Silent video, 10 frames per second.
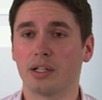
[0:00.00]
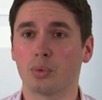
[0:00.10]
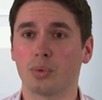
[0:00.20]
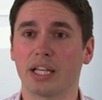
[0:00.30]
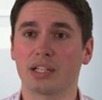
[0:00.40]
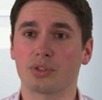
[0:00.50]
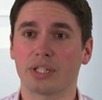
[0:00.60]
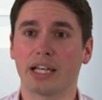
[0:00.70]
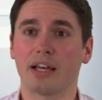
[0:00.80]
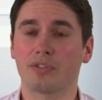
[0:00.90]
We
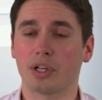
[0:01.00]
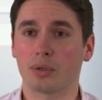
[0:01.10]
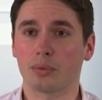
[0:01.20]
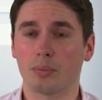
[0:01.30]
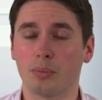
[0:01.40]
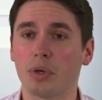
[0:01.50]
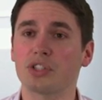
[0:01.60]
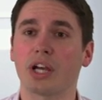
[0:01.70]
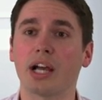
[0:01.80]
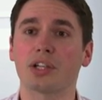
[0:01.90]
actually have a
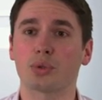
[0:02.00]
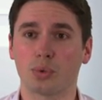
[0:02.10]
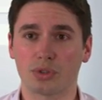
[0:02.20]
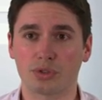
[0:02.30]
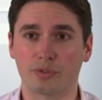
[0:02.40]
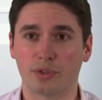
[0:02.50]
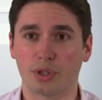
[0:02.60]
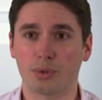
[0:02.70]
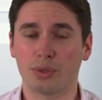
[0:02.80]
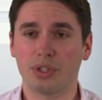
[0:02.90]
much higher water
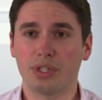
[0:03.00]
flow,